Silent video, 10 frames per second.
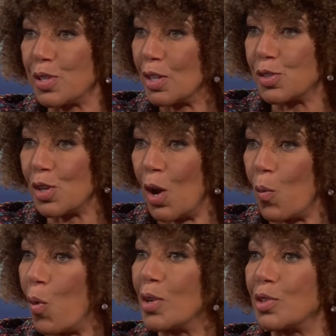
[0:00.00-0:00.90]
such a
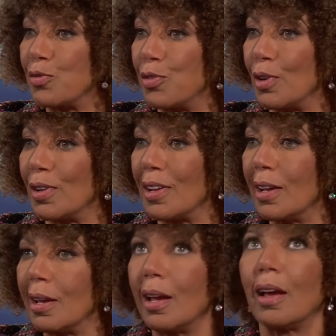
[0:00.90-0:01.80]
wonderful
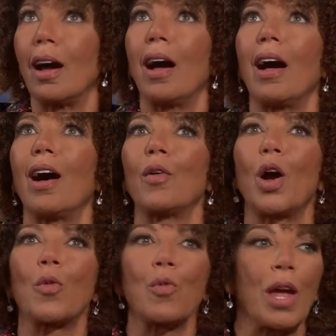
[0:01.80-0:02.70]

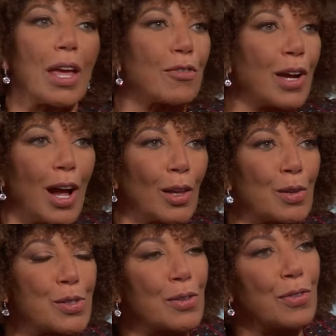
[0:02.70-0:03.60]
array of
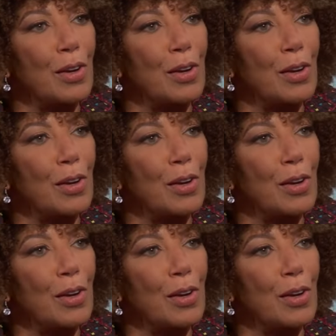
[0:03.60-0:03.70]
colors of,